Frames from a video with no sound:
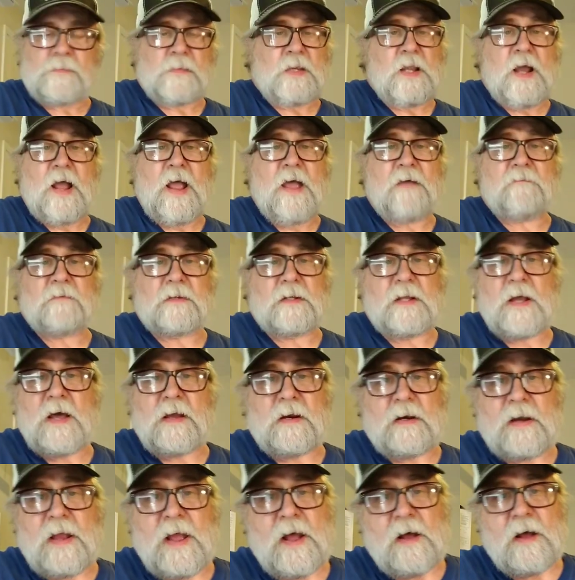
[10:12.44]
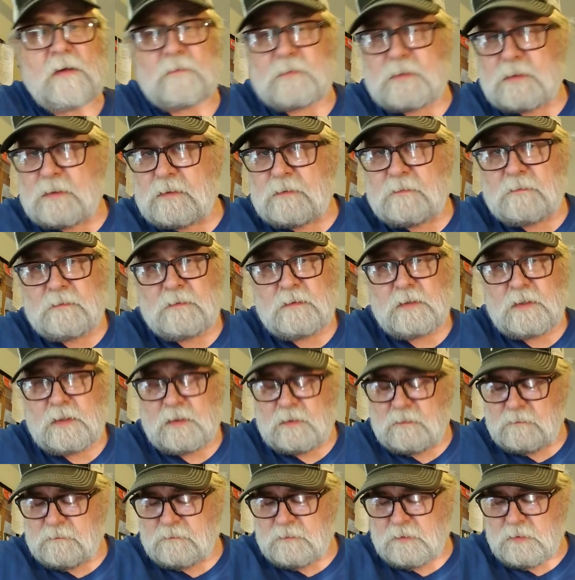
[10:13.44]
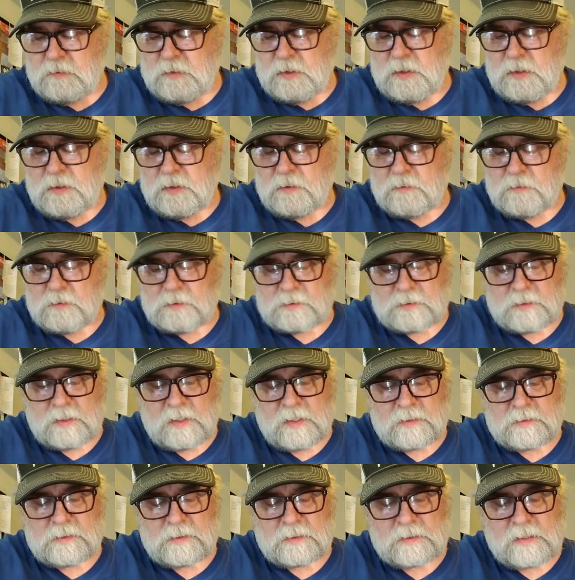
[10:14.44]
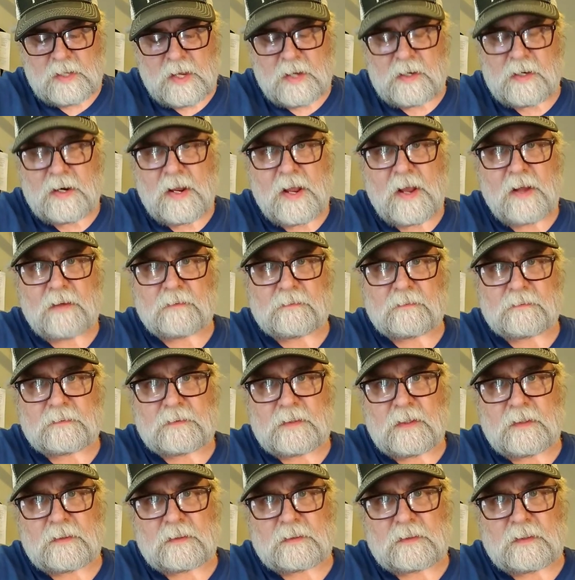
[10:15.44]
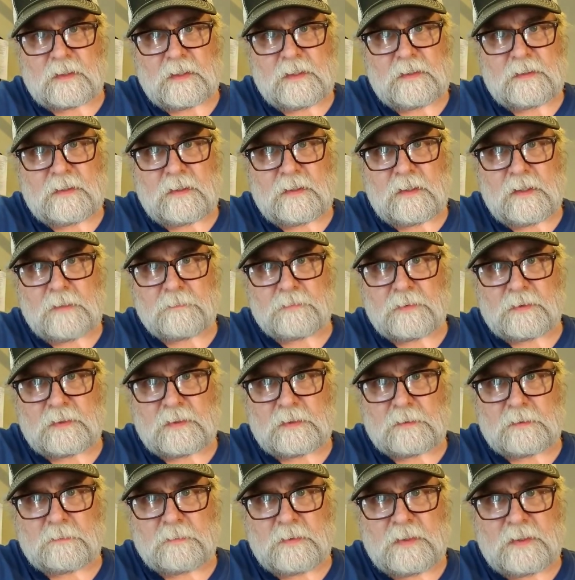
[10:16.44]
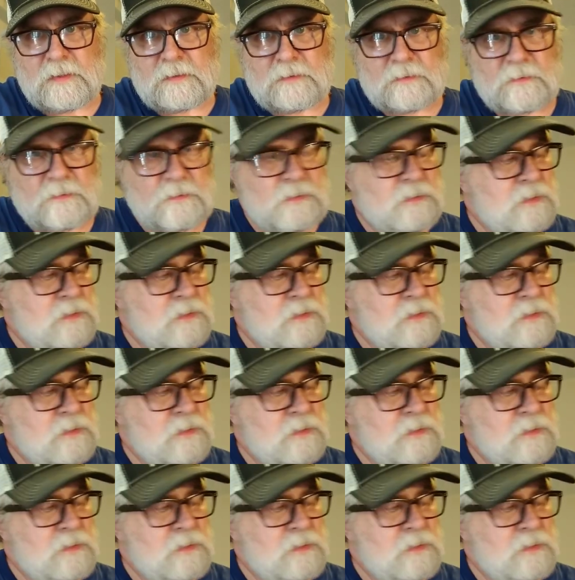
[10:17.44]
I haven't got it out in a few years, and I just got it out and kind of cleaned it up a little bit and